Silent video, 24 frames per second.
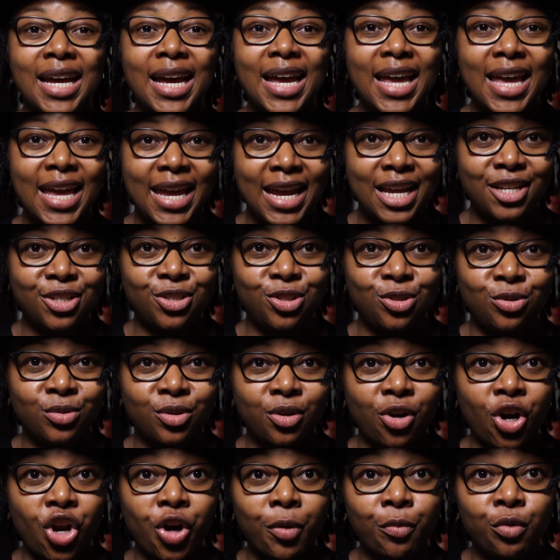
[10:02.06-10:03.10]
had to do an
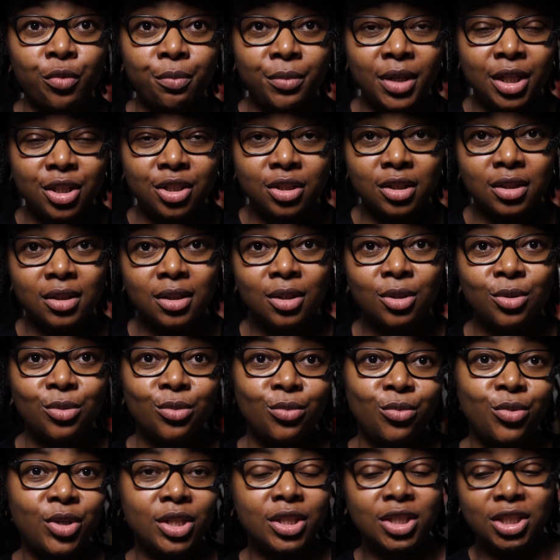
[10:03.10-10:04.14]
honorable mention,
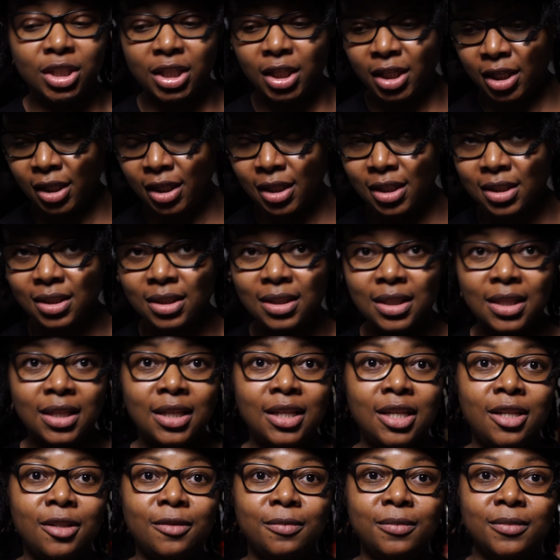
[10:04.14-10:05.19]
which is
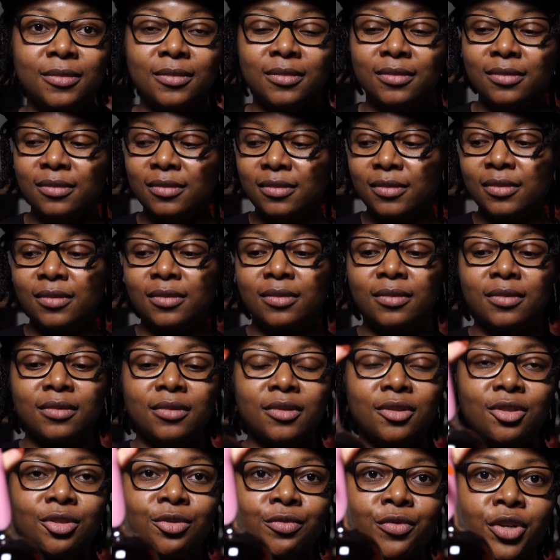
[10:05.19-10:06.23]
the
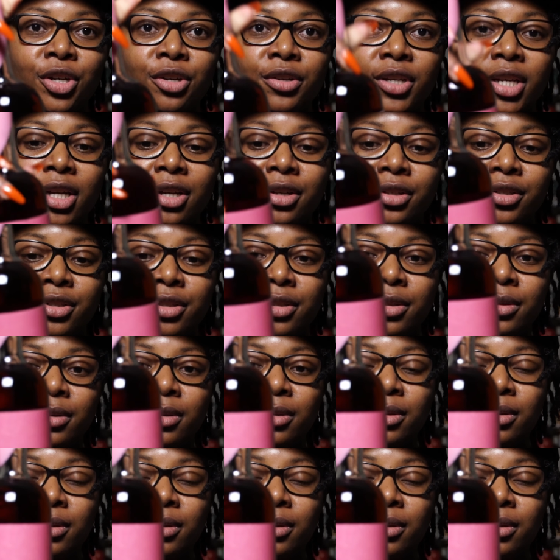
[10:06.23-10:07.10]
Rare Character